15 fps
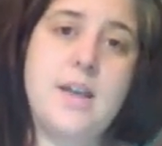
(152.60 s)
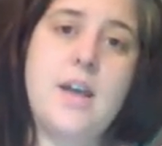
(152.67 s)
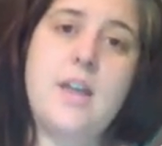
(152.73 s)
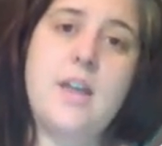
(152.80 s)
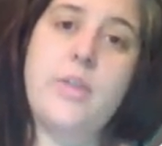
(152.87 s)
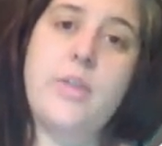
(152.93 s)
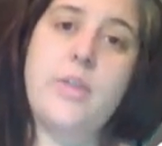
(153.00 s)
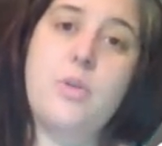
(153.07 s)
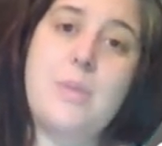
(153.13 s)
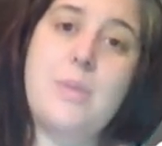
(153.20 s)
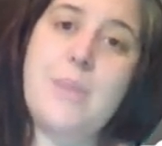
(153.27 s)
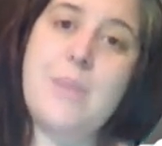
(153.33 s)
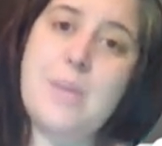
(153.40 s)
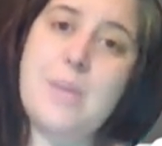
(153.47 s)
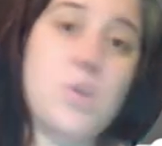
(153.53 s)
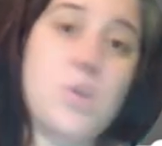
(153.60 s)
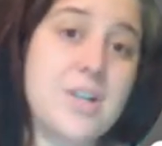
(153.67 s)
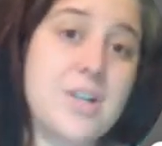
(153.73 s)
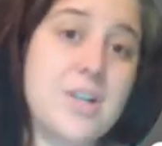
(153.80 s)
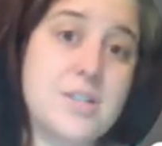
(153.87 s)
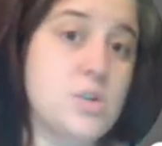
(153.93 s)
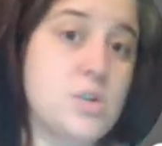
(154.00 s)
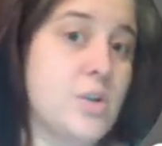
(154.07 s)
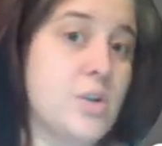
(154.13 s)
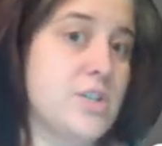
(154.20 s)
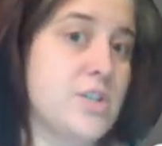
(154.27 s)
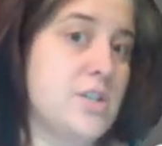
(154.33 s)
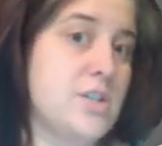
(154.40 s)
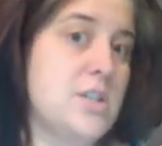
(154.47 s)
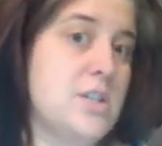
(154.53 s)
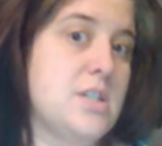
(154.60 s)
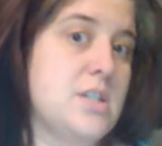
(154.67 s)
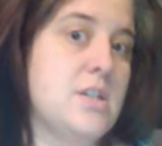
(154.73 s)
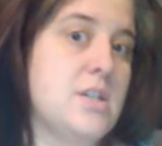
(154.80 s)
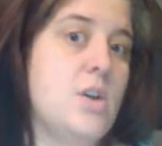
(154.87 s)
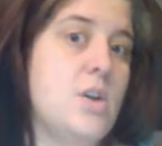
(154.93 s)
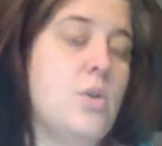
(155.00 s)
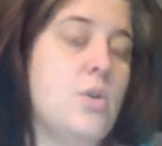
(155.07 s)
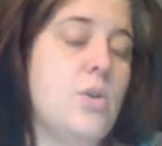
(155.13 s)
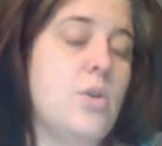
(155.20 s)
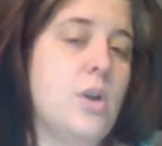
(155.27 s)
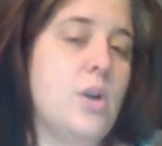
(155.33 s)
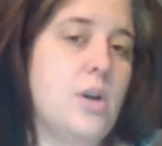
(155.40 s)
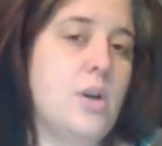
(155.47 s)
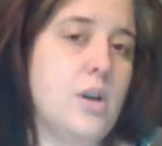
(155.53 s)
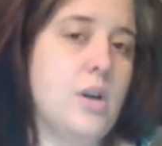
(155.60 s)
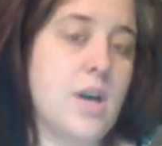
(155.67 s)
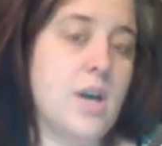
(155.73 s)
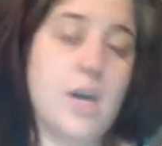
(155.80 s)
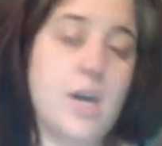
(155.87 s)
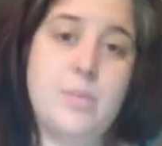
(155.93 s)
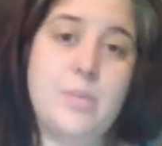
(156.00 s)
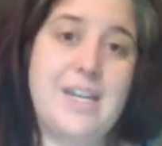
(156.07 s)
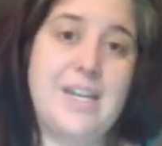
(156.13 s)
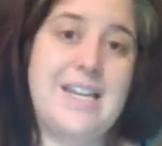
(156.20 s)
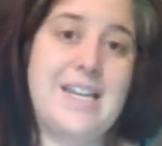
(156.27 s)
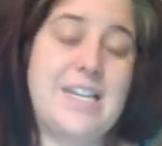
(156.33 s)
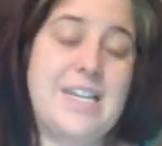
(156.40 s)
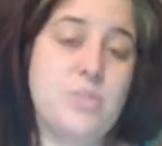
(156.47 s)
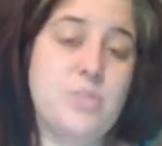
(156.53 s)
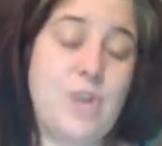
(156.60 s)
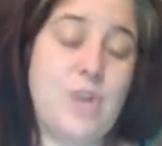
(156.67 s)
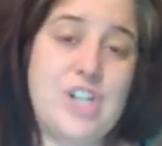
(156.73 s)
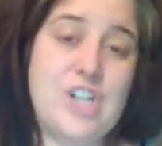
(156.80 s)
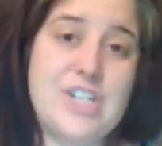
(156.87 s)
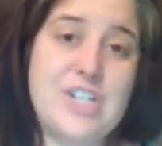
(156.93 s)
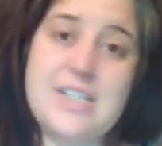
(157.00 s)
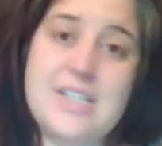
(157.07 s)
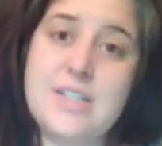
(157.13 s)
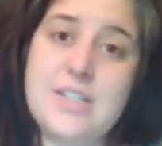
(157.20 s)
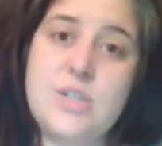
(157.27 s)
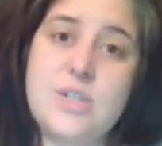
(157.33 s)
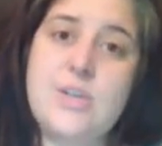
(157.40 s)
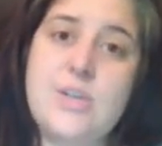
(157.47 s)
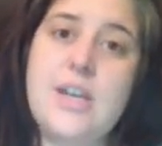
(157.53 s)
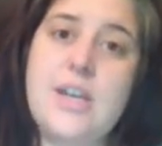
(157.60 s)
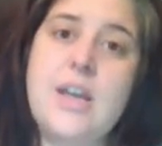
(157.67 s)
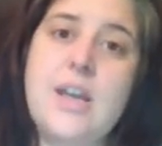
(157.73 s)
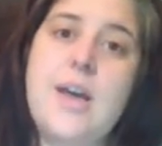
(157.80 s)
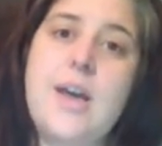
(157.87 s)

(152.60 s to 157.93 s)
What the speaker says: There will be many more essential questions accompanying each project in this unit,